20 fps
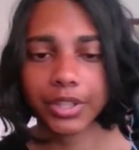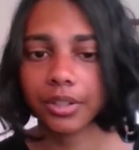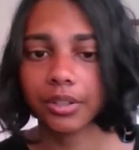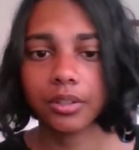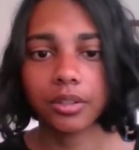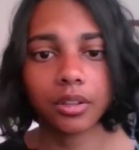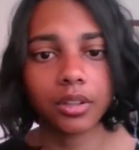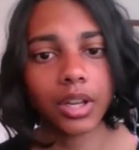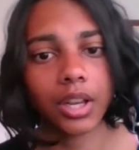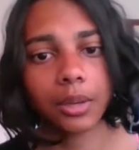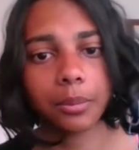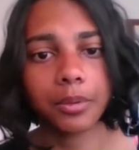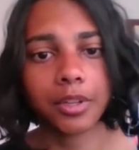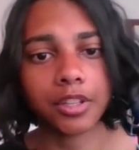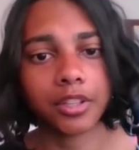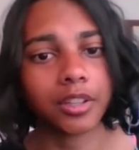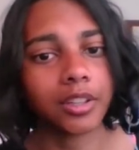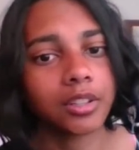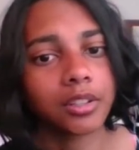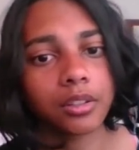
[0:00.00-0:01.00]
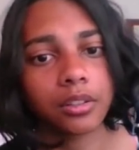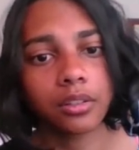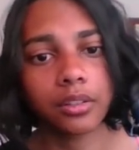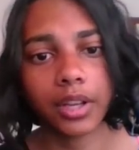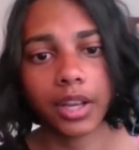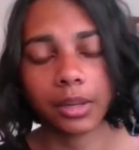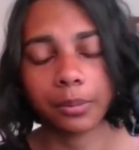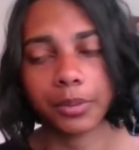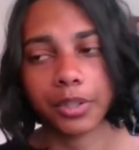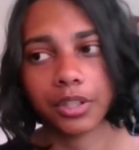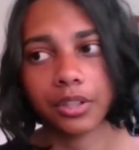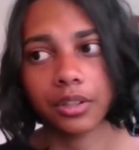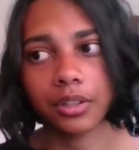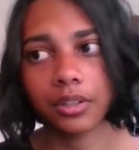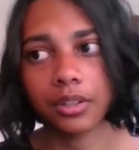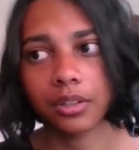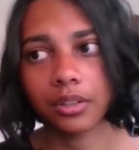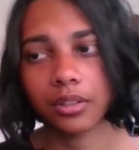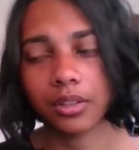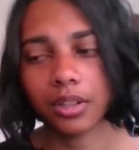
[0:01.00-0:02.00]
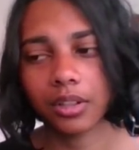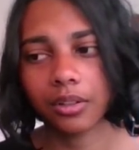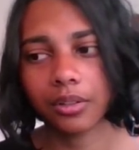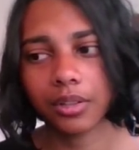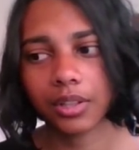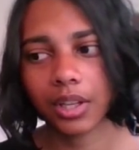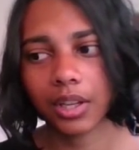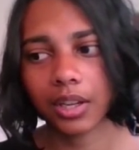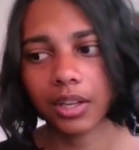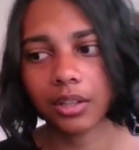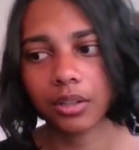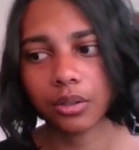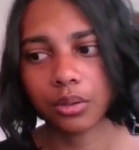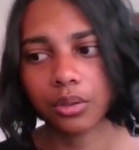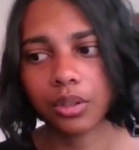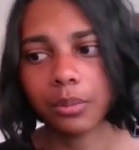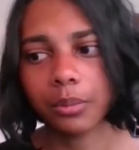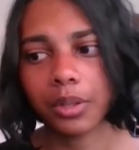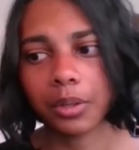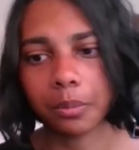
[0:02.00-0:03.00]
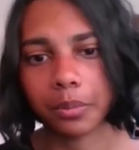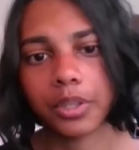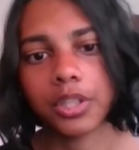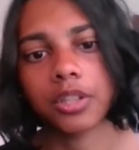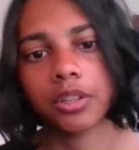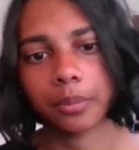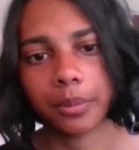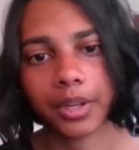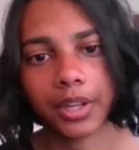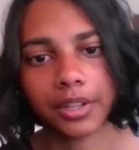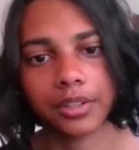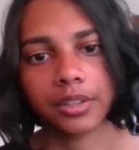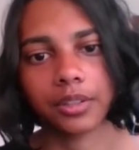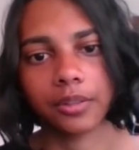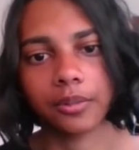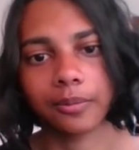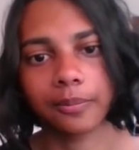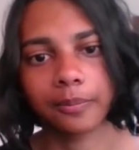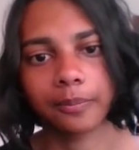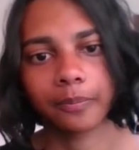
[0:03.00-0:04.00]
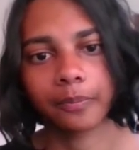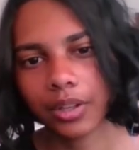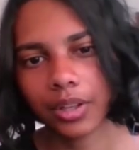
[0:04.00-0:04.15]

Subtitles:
She's not happy, she doesn't look happy, she looks like an extremely bitter person.